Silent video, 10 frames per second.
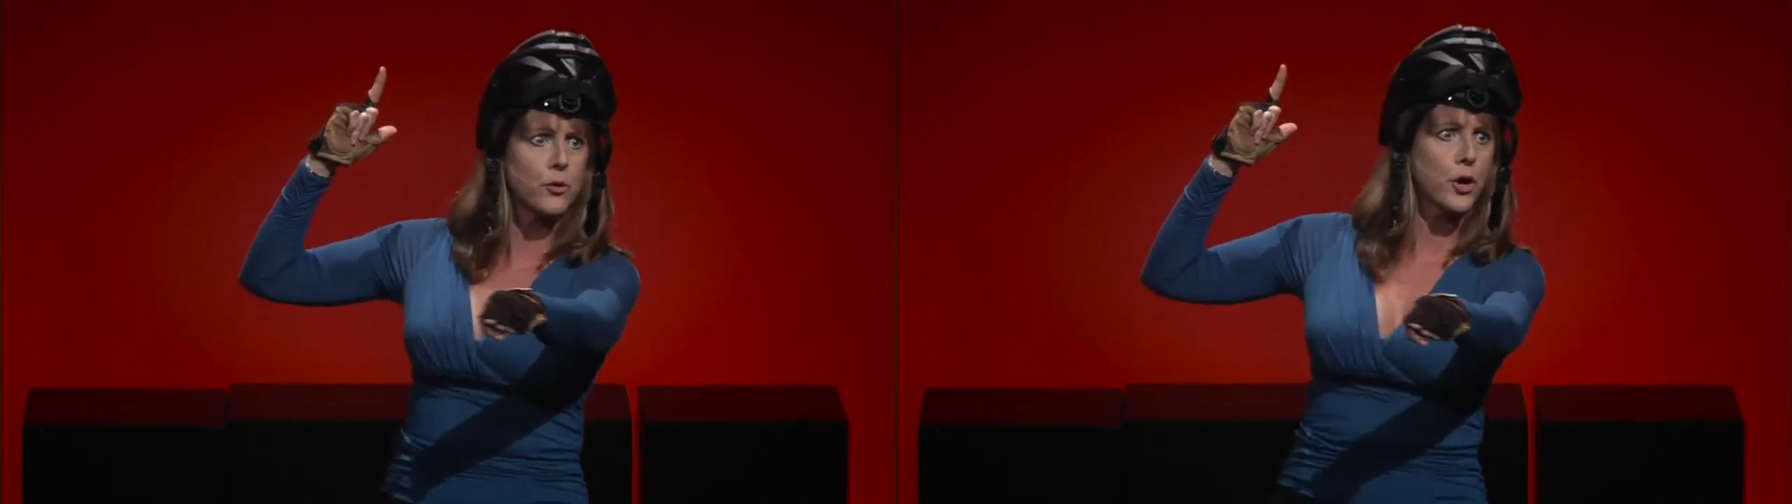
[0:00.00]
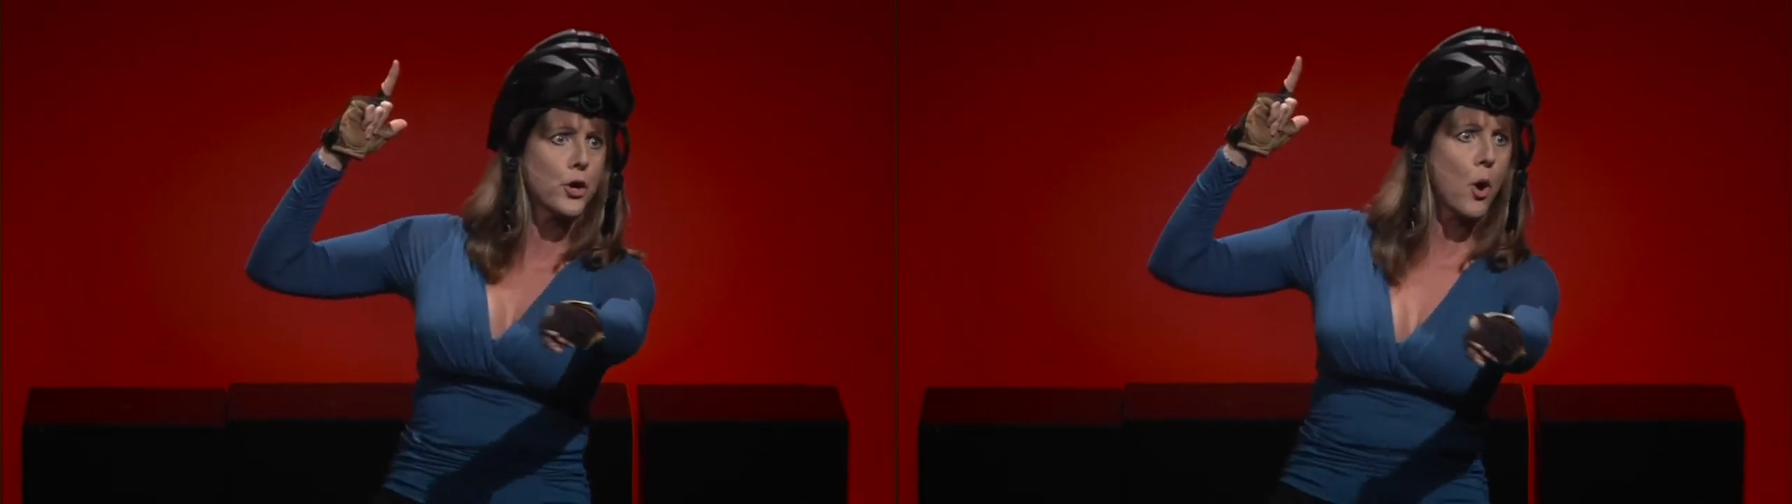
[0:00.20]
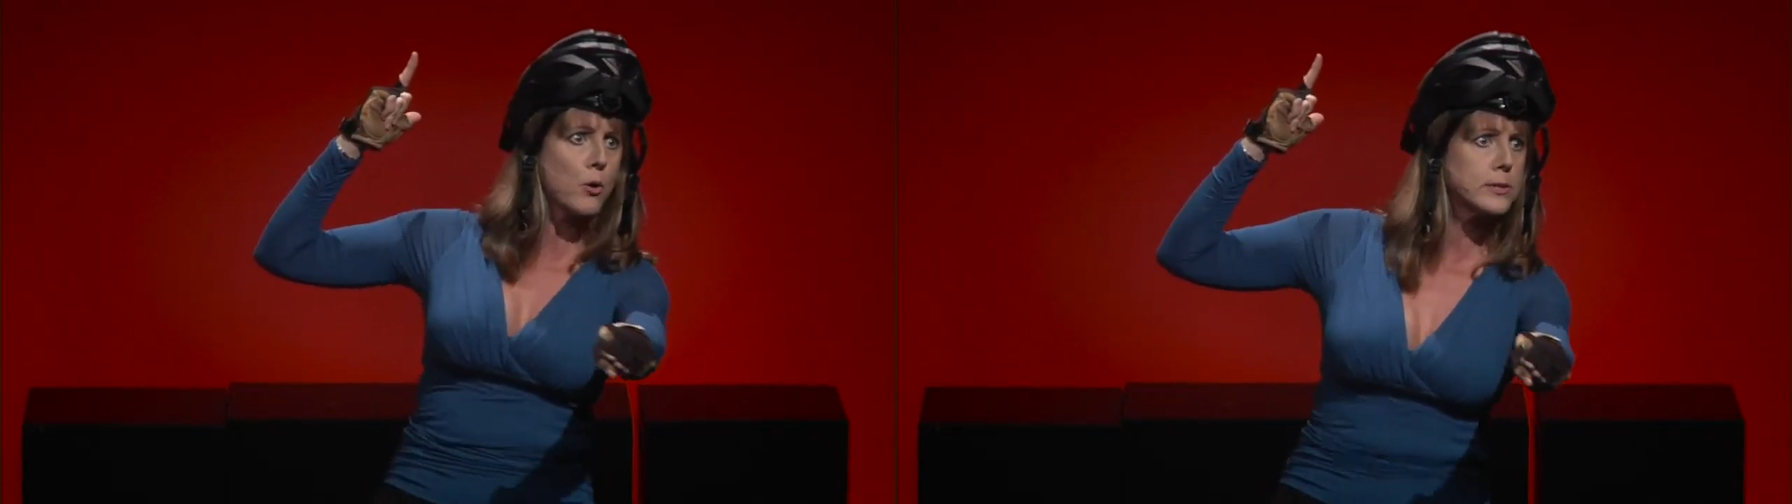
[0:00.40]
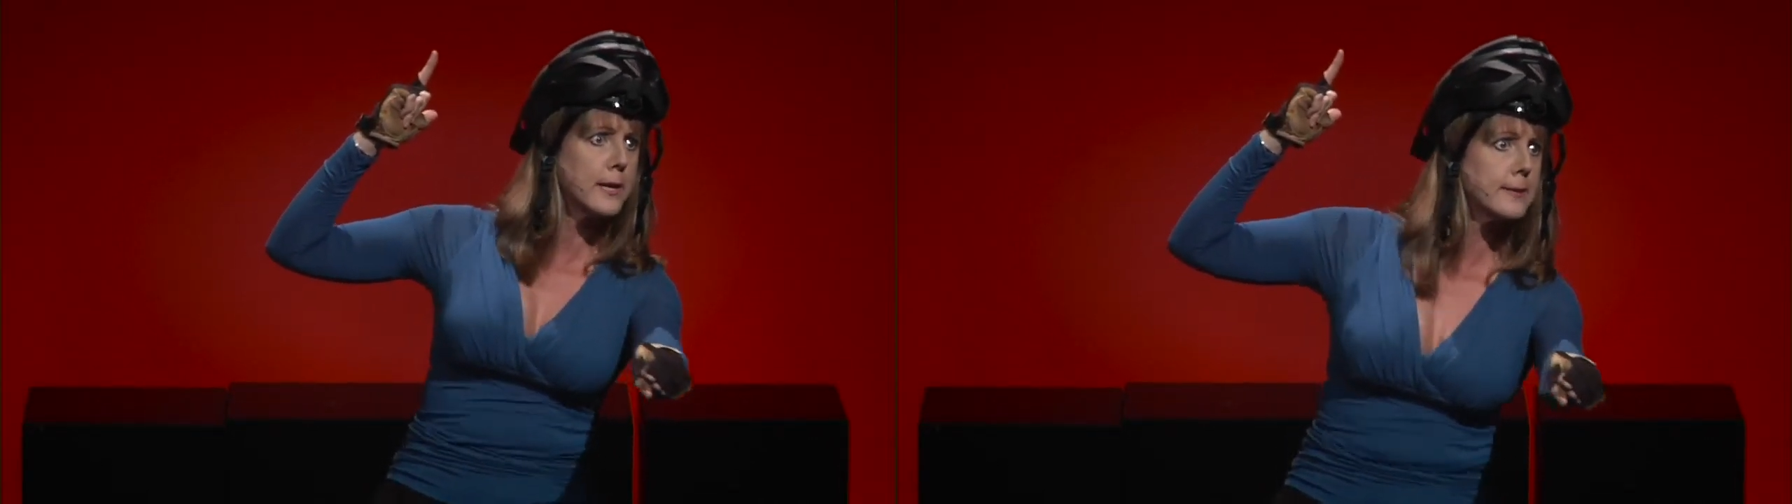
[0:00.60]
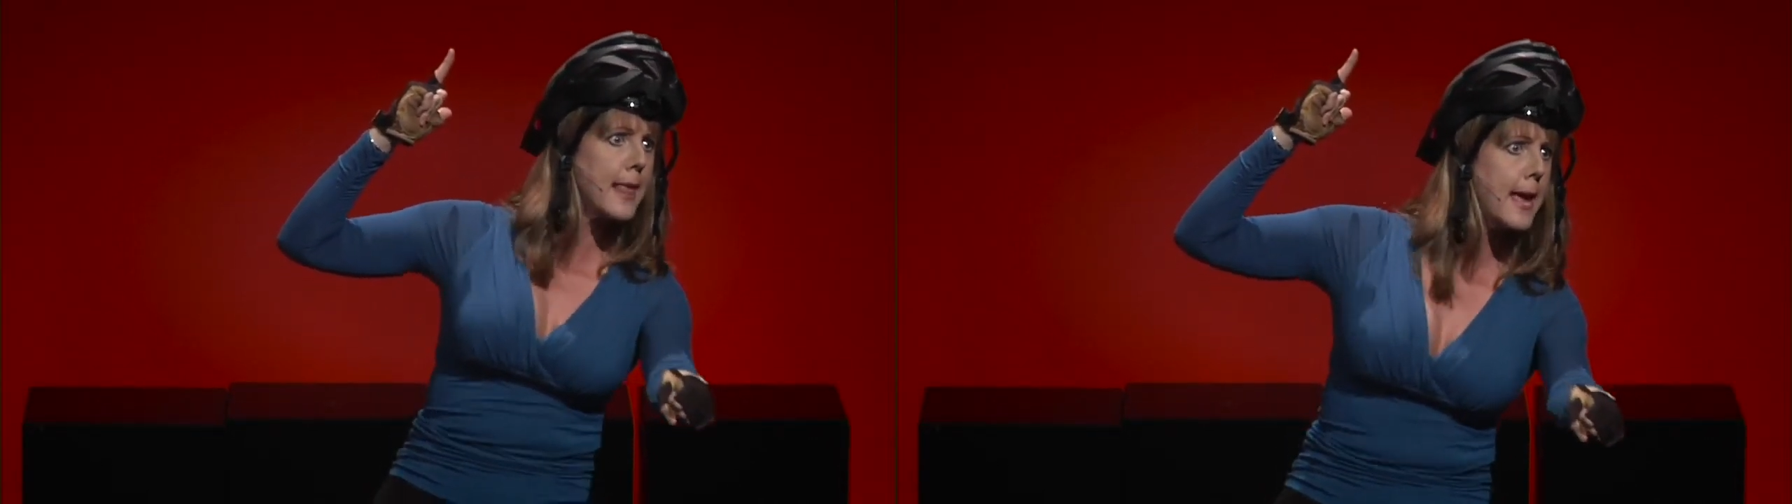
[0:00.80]
the
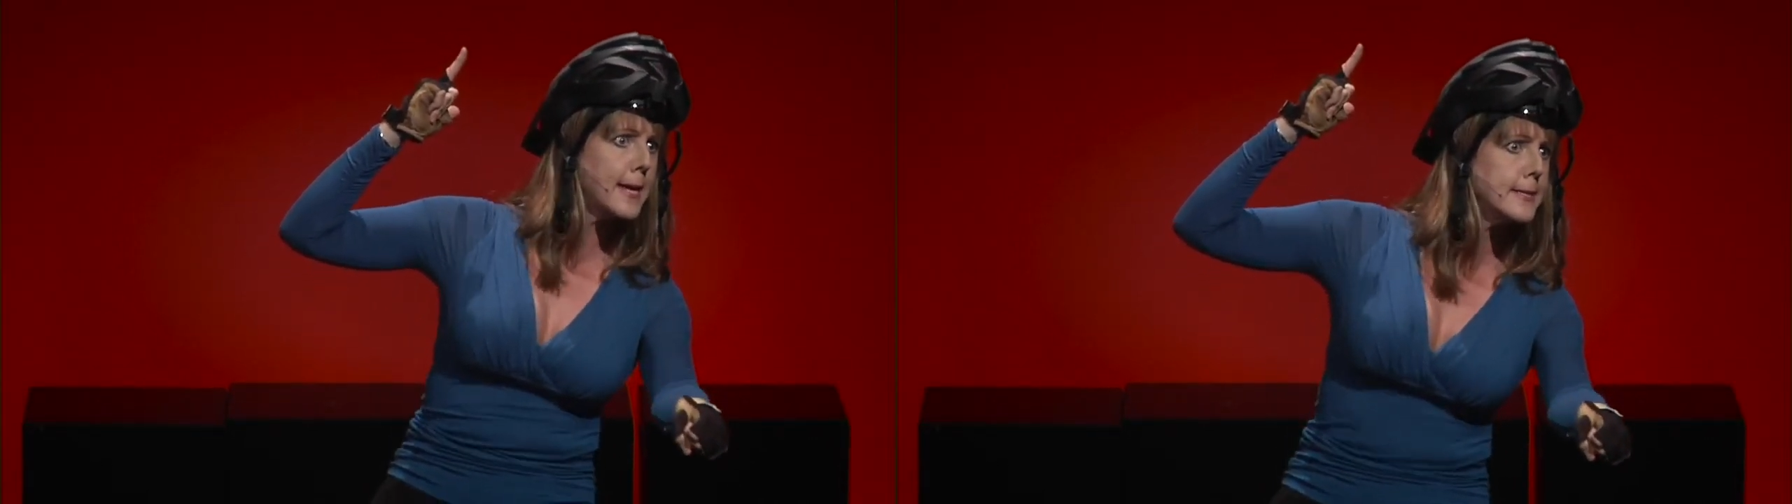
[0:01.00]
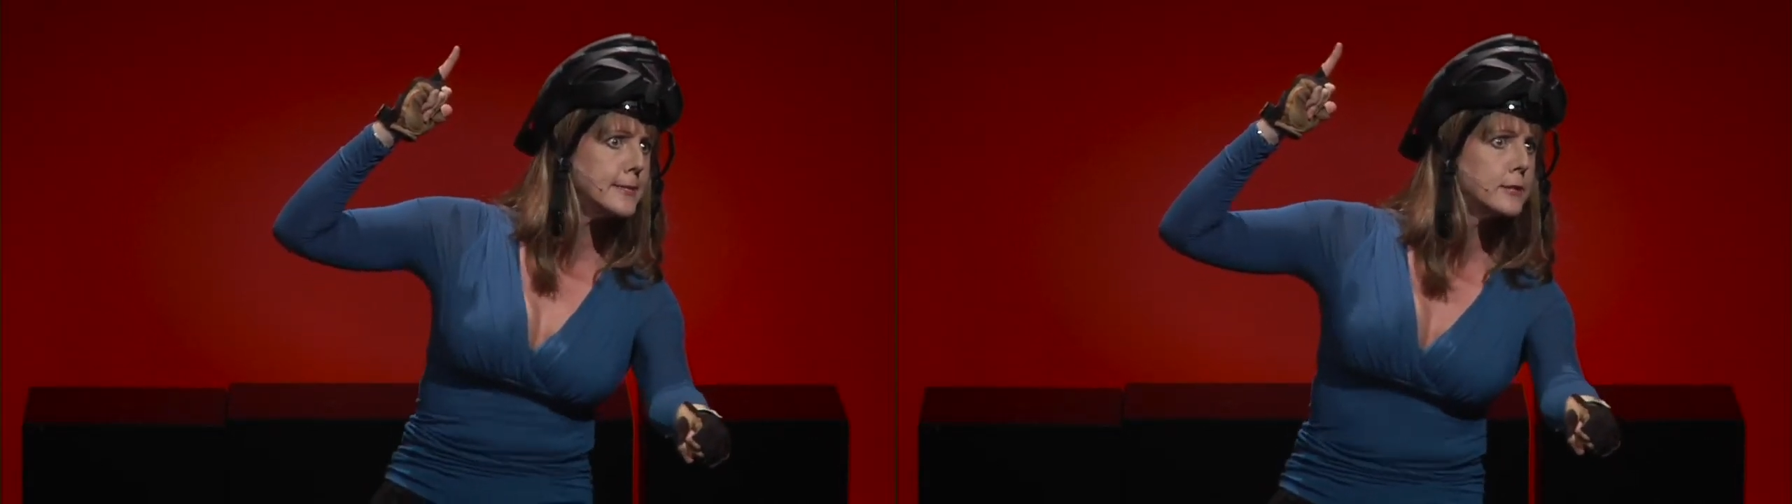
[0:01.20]
Golden Glades